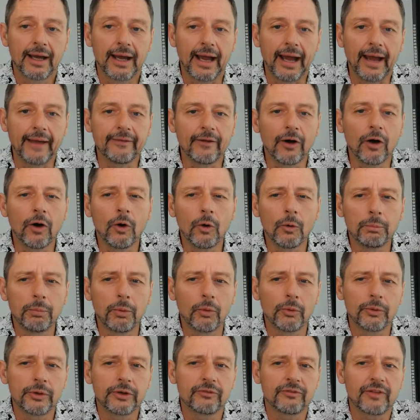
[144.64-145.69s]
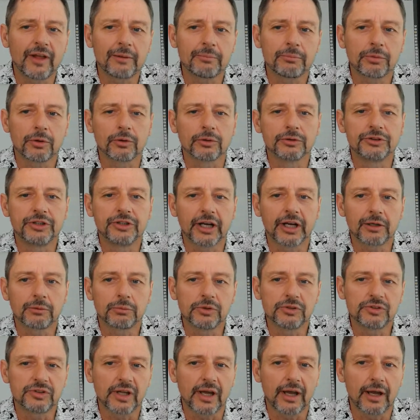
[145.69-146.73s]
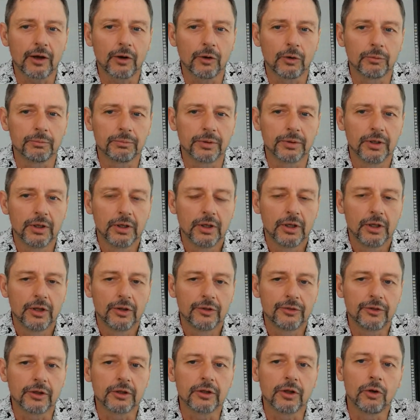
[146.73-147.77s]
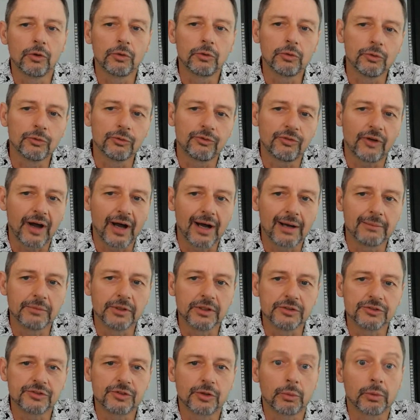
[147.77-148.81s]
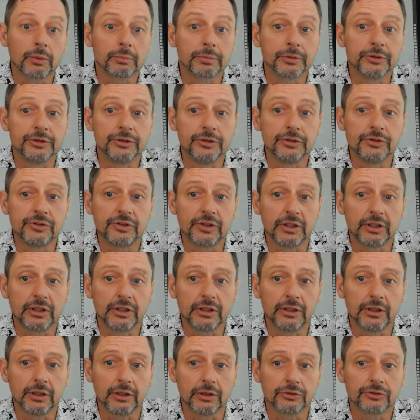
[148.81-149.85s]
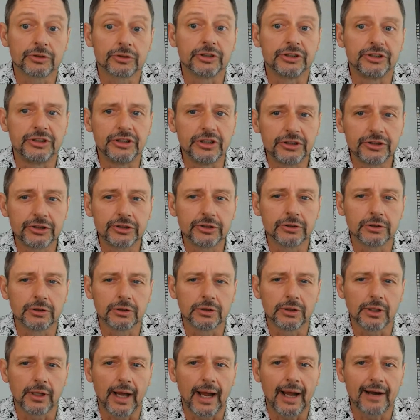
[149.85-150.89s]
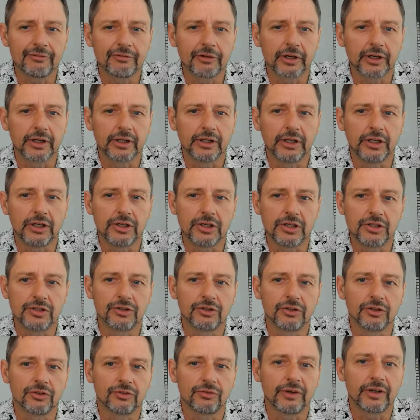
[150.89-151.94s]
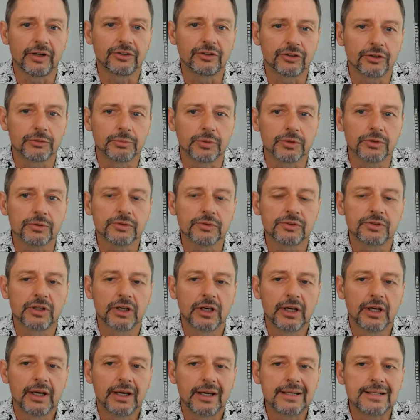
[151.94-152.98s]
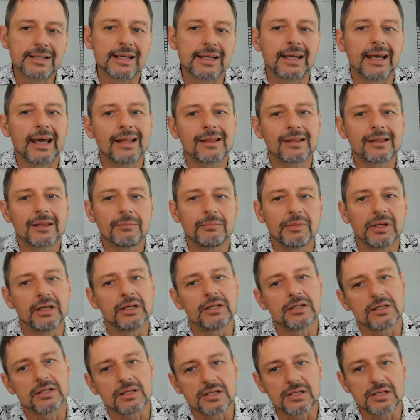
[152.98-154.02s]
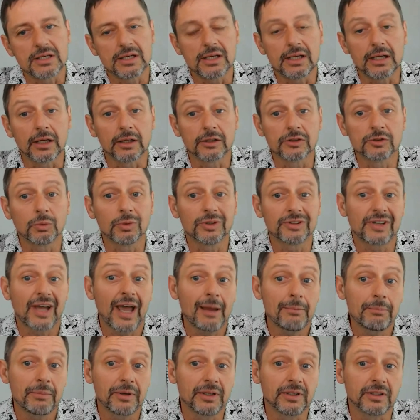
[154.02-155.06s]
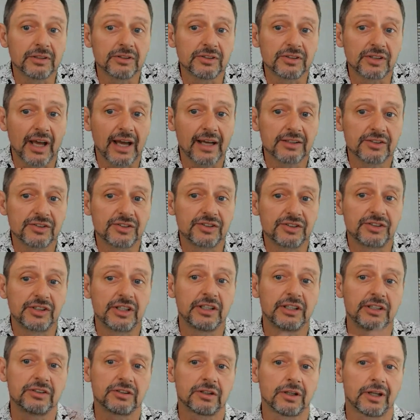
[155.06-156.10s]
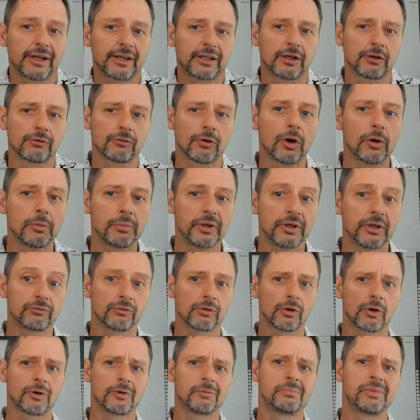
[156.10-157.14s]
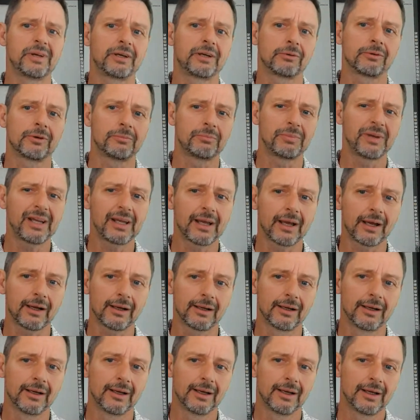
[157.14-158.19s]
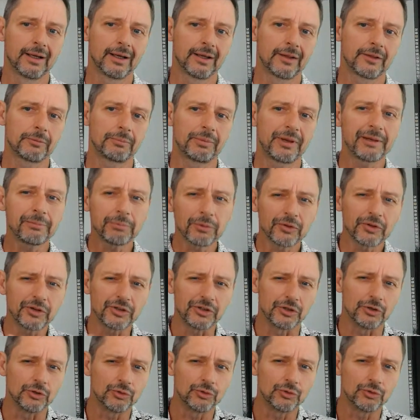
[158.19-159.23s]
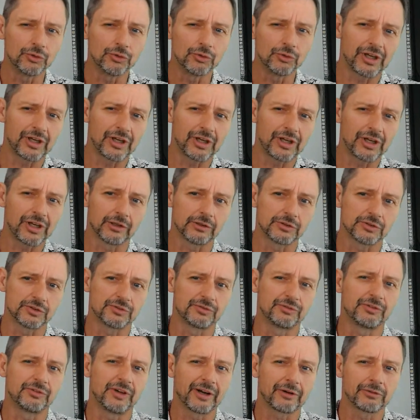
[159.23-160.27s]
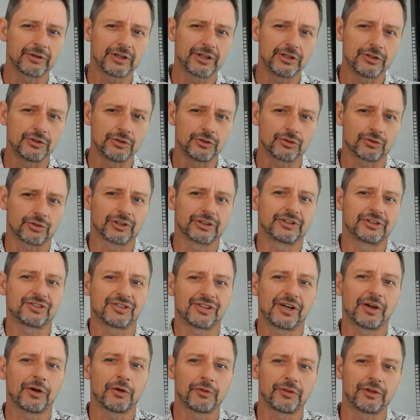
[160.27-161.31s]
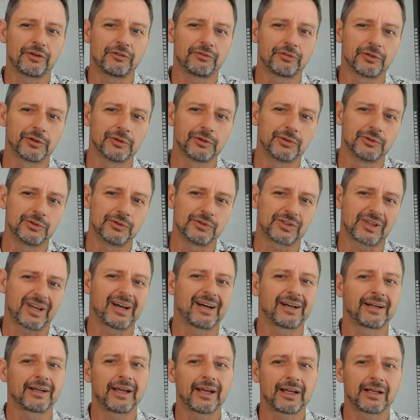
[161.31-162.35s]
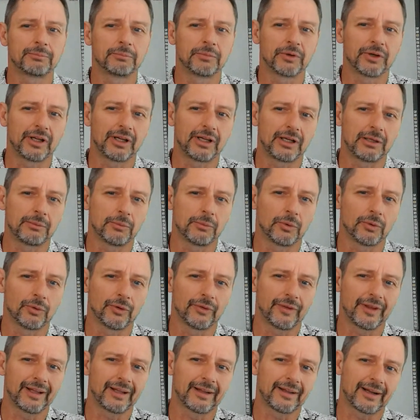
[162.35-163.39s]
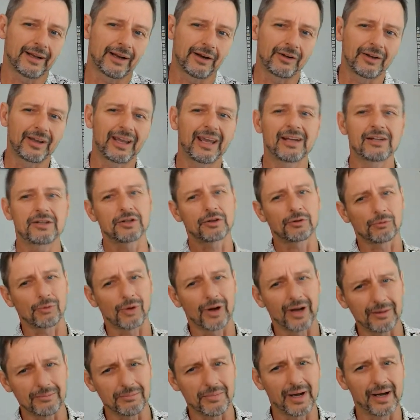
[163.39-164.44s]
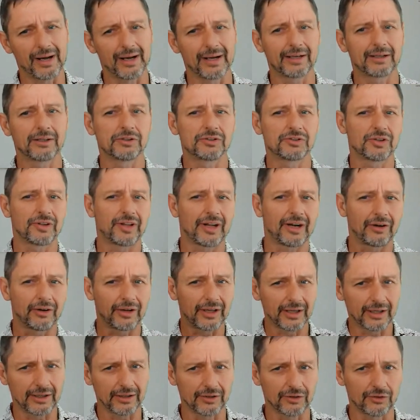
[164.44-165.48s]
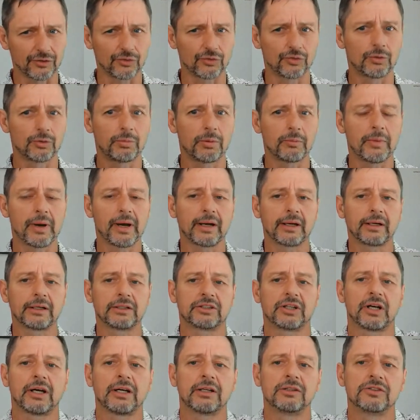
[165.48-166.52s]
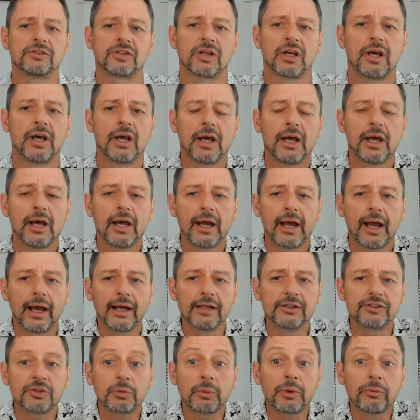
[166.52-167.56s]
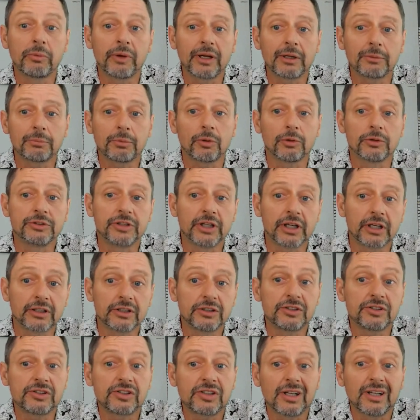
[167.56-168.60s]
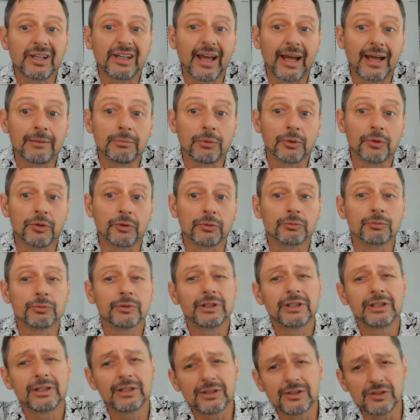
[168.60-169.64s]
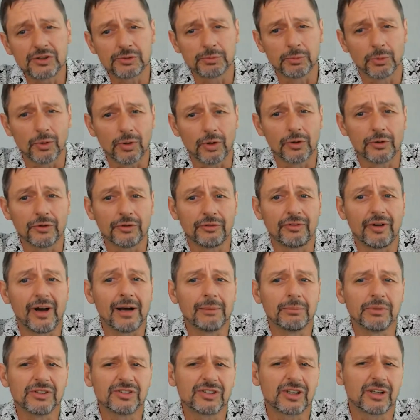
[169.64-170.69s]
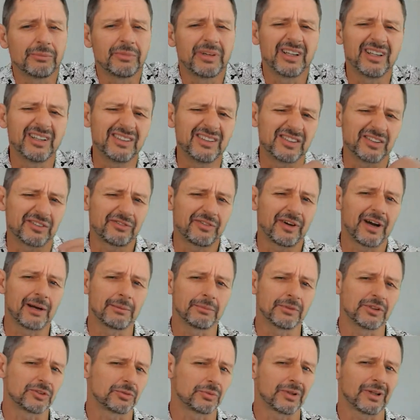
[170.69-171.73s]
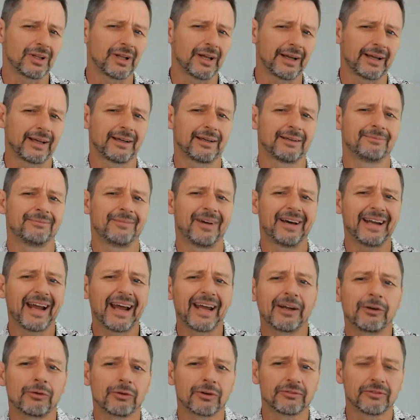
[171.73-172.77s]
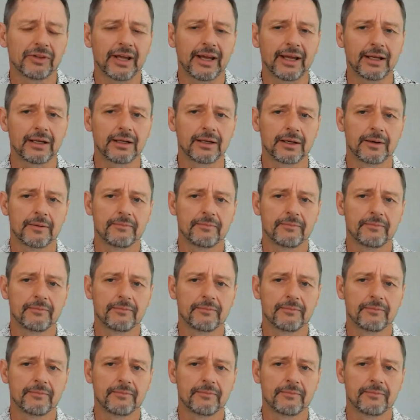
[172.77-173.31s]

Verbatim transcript: And the whole point of that project was to help the local farmers who were producing, you know, traditional African indigenous vegetables to get them into the city. Because what's happened is as cities like Nairobi have grown bigger and bigger, the people that used to eat those very nutritious and healthy foods can't get them anymore. They, they don't get to the right markets or they don't get into the supermarket chains. And so we ran a project that just enabled the really smallholder farmers, and I mean, these are farmers with like an acre of land.